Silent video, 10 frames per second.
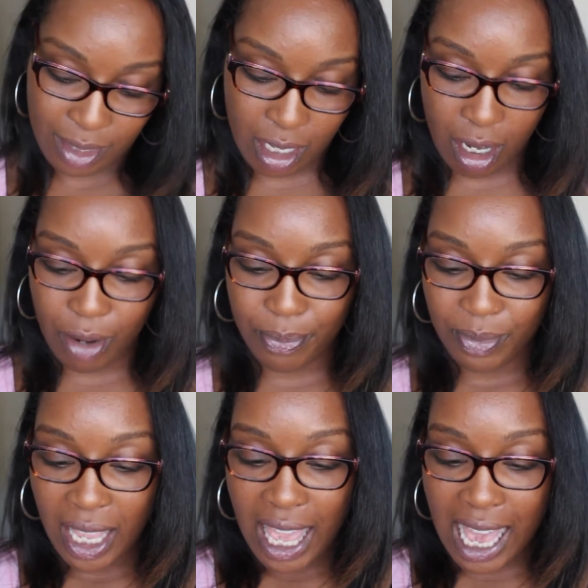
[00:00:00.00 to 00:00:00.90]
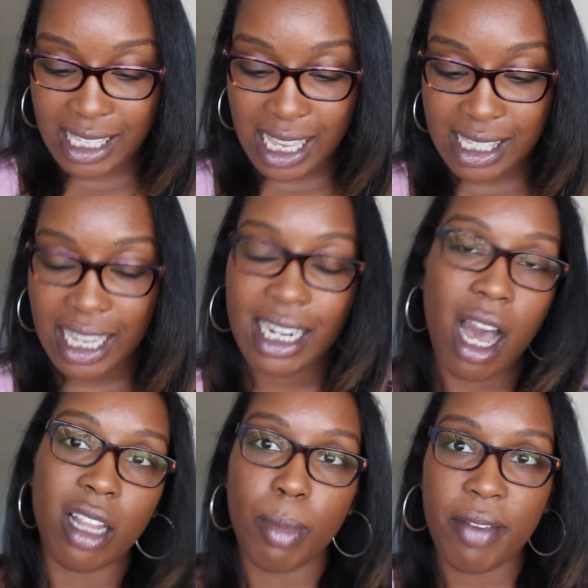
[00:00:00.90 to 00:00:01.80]
You know, as I say
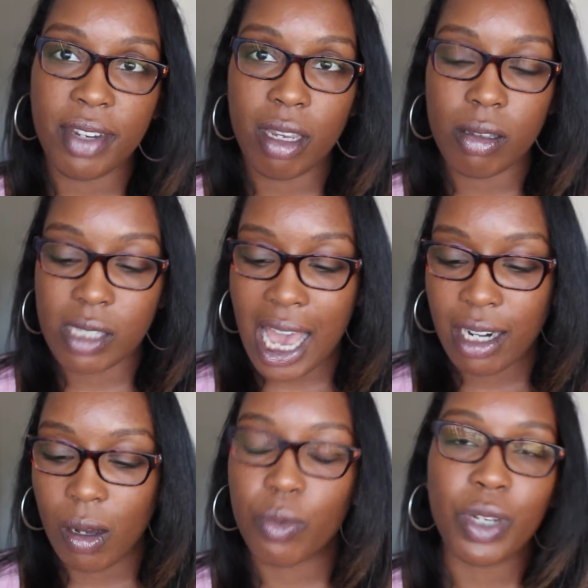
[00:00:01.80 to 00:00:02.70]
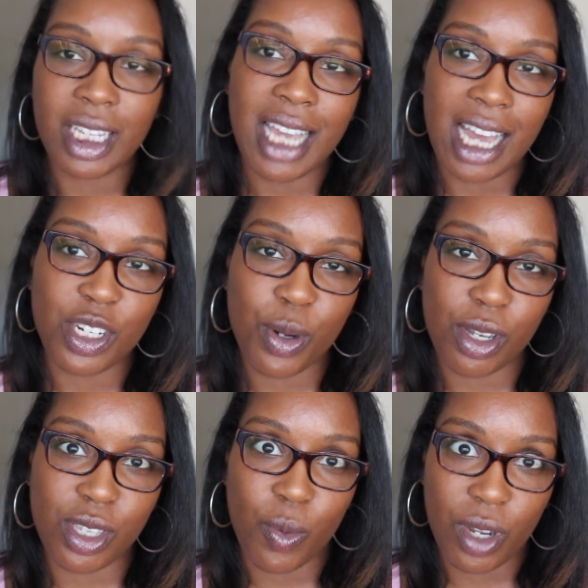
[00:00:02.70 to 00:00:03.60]
in all of my videos, I don't really
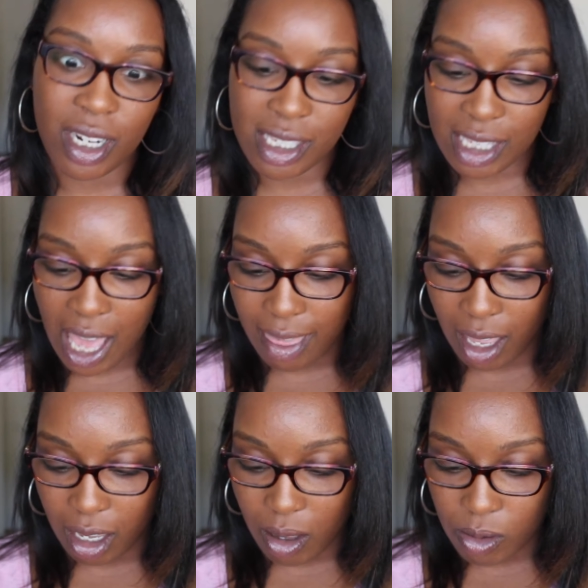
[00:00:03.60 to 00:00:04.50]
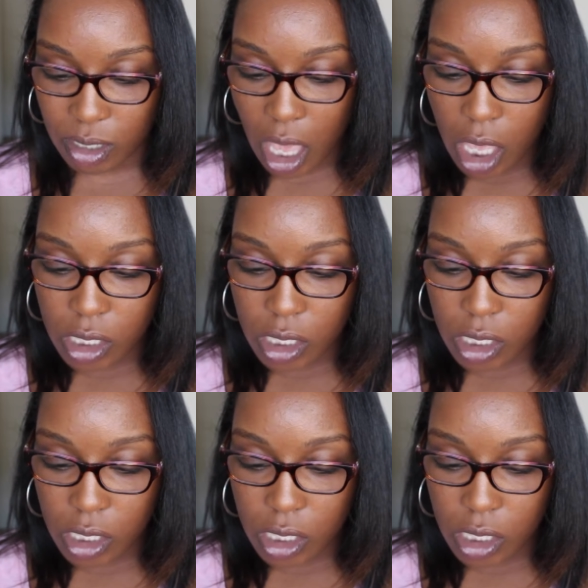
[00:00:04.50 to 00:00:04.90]
contour, so we're gonna see how that goes.